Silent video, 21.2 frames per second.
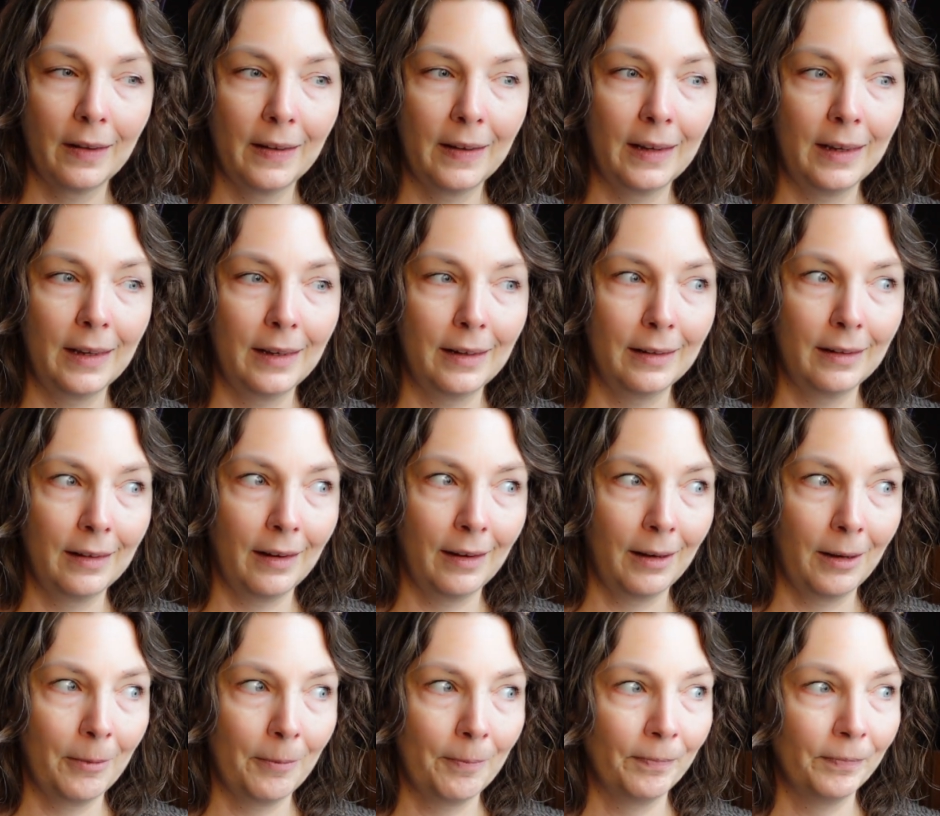And
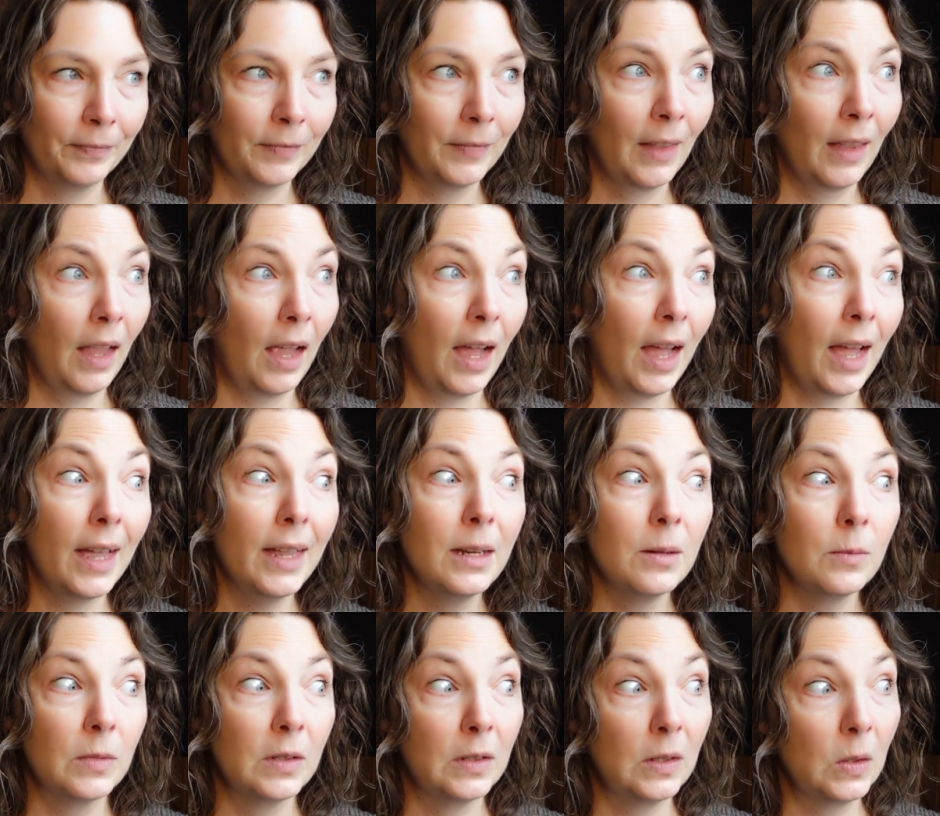I
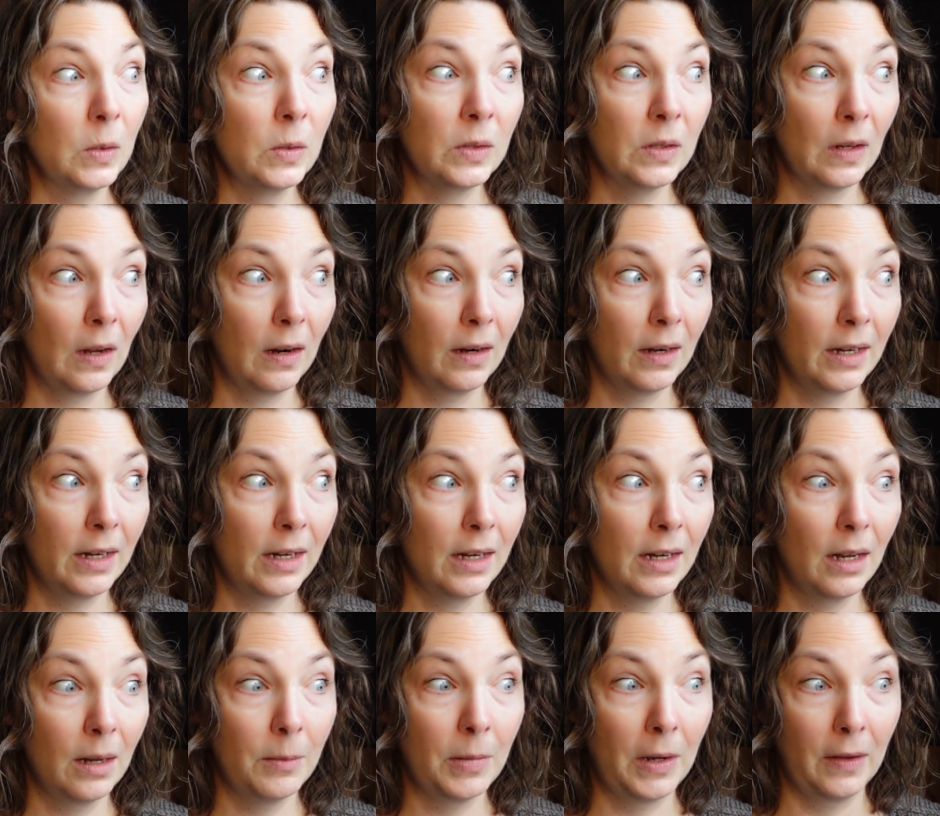am so sorry
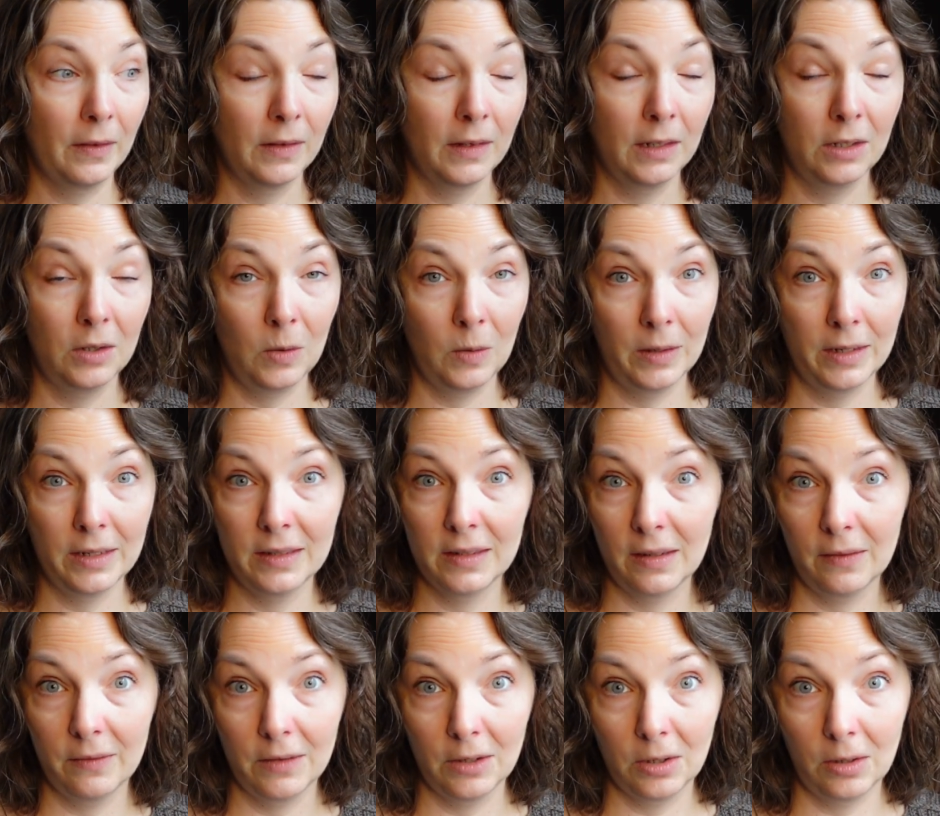about the noise
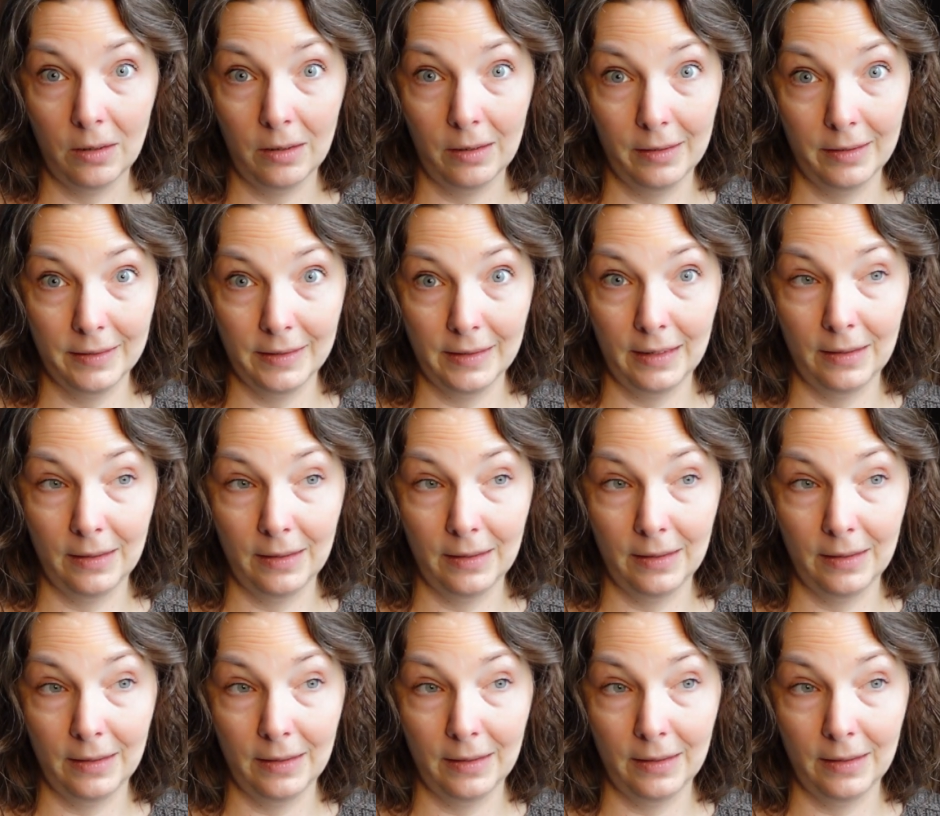of the cars